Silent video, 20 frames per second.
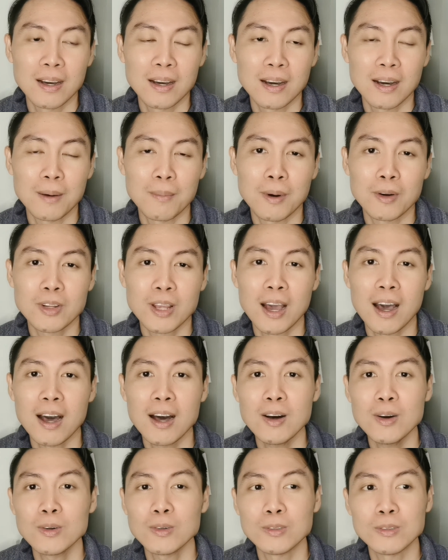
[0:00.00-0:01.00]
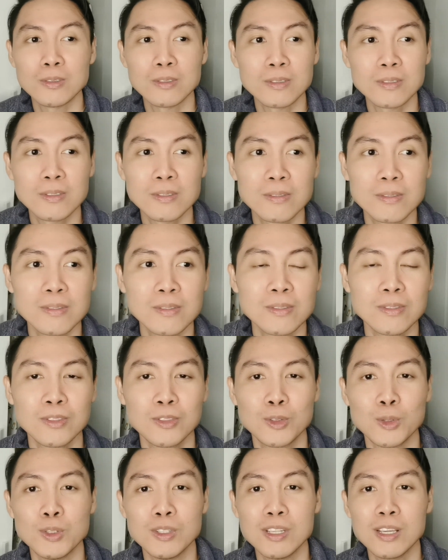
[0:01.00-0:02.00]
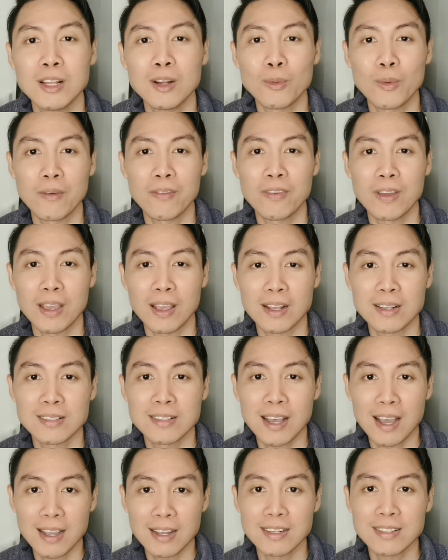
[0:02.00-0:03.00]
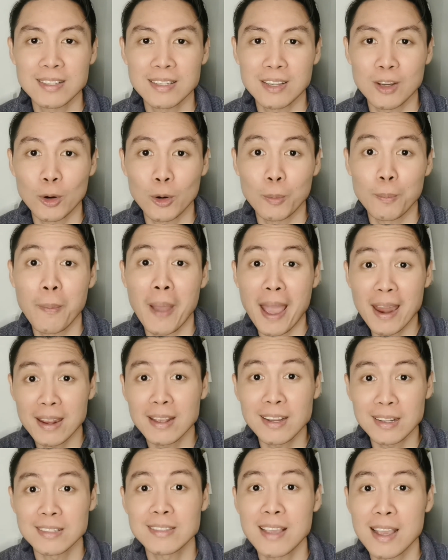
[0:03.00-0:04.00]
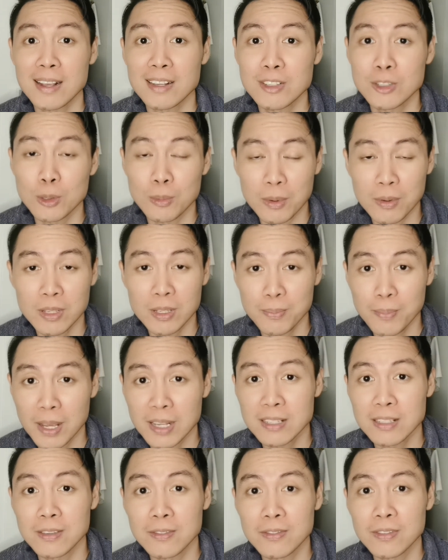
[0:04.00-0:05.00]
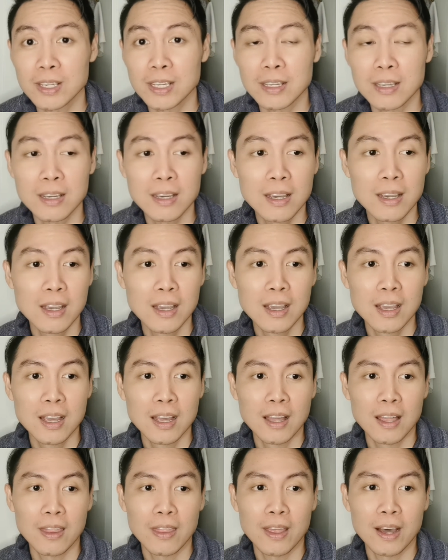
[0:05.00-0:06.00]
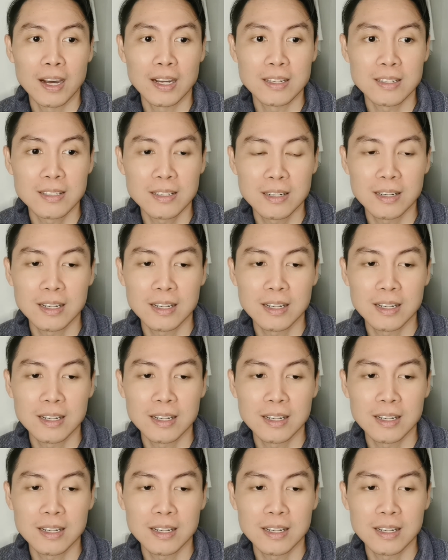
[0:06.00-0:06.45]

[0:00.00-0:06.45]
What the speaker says: about how to deal with anxiety or panic attacks, to be specific. That